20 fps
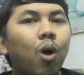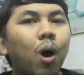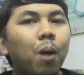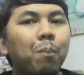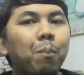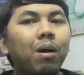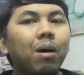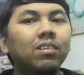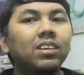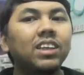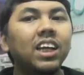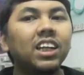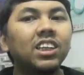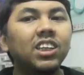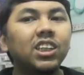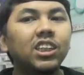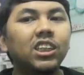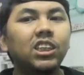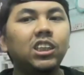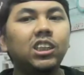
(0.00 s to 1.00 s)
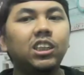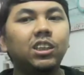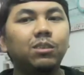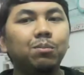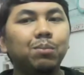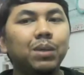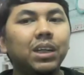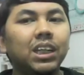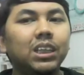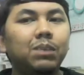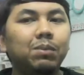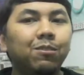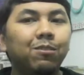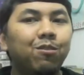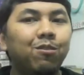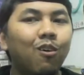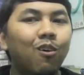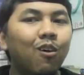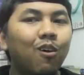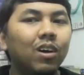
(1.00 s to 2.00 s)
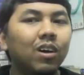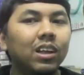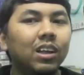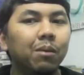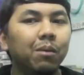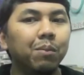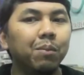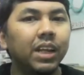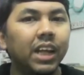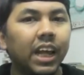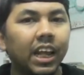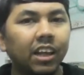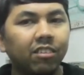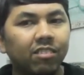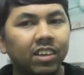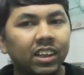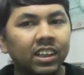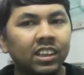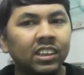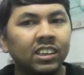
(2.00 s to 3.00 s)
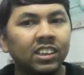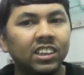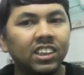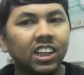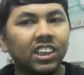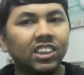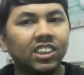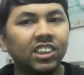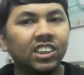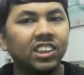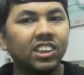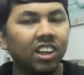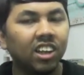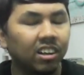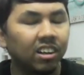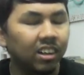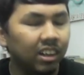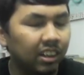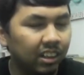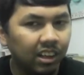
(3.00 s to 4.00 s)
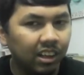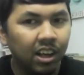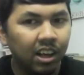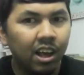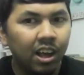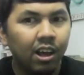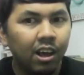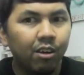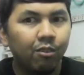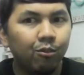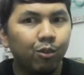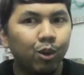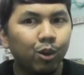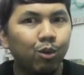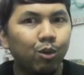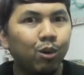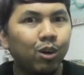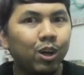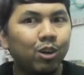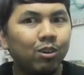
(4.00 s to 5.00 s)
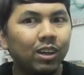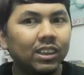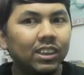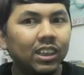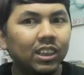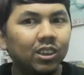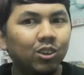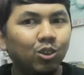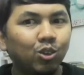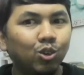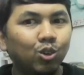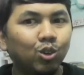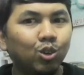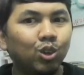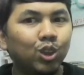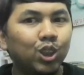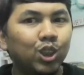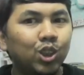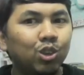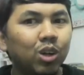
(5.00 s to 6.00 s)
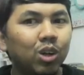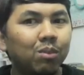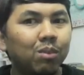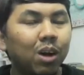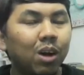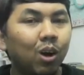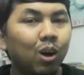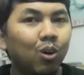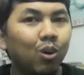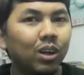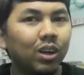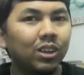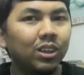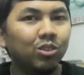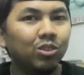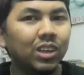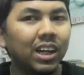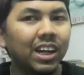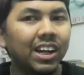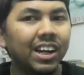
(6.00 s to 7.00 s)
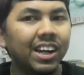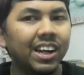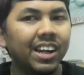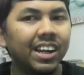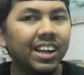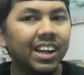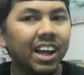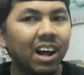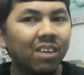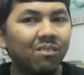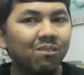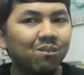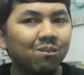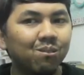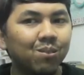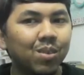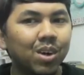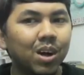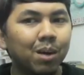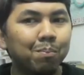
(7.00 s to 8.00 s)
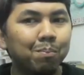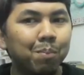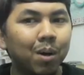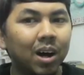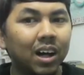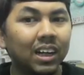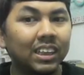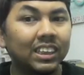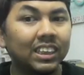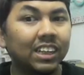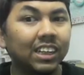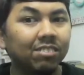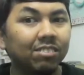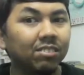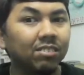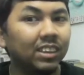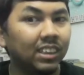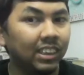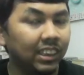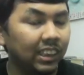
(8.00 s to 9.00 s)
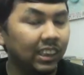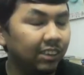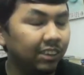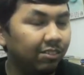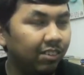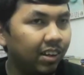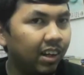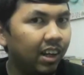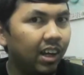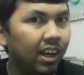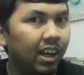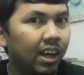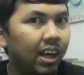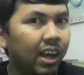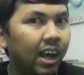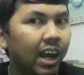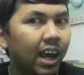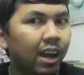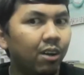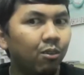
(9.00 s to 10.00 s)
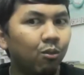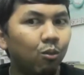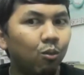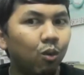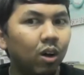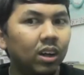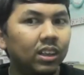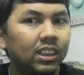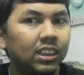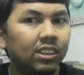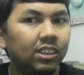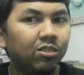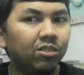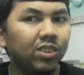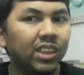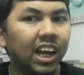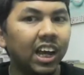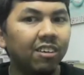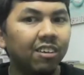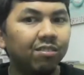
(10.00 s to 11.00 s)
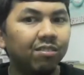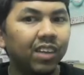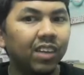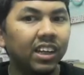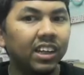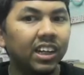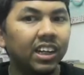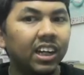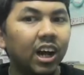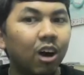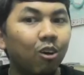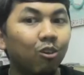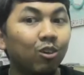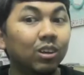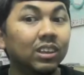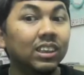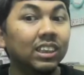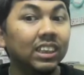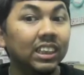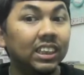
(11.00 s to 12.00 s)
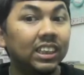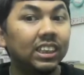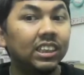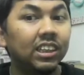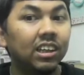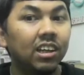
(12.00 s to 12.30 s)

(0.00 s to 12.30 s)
about ten-ish minutes before the meet and greet session started, we were requested to queue up according to the number pass that we received. And once we have taken our seats,